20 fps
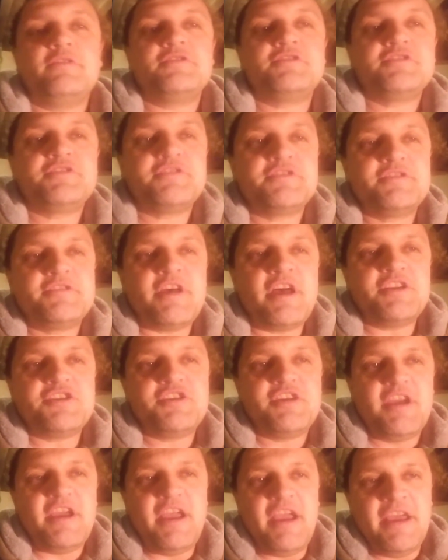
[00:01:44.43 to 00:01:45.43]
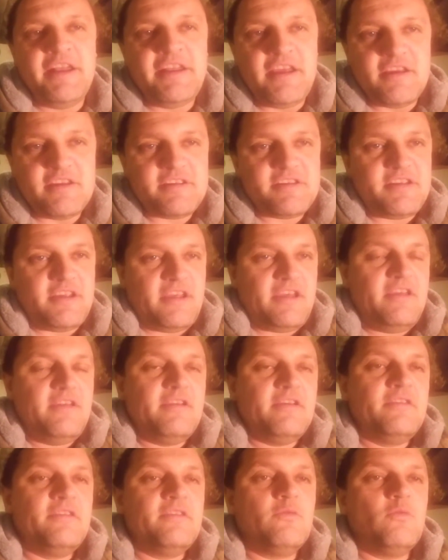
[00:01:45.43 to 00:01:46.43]
such idiocy
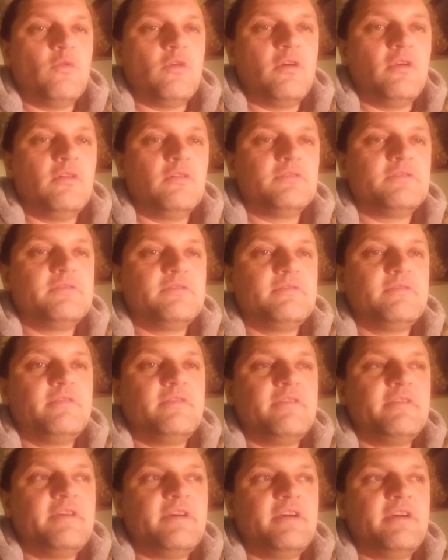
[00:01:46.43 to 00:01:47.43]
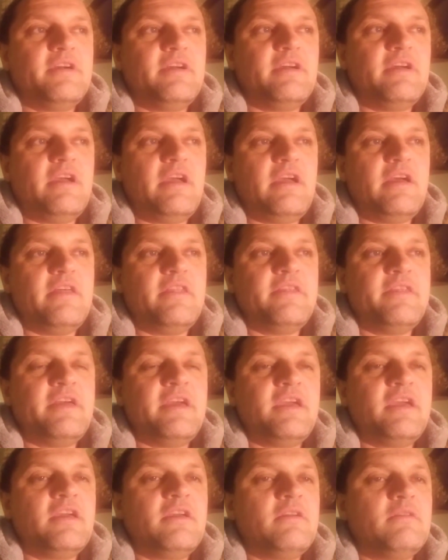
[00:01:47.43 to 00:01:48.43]
in the world that they
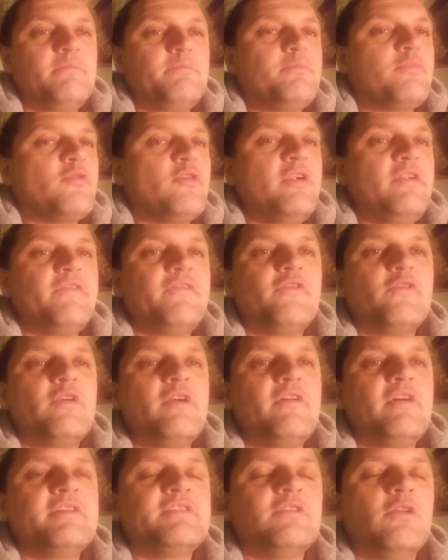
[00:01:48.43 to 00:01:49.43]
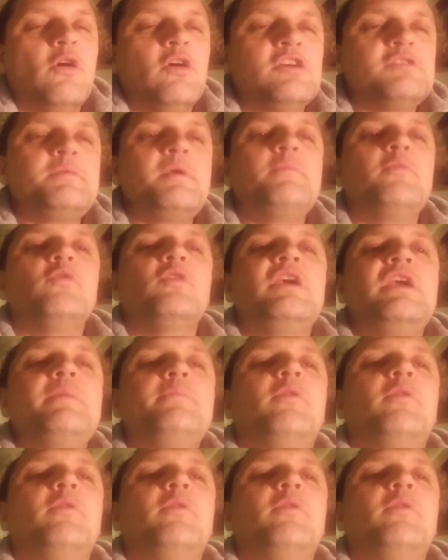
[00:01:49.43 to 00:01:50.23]
can print for it as long as people keep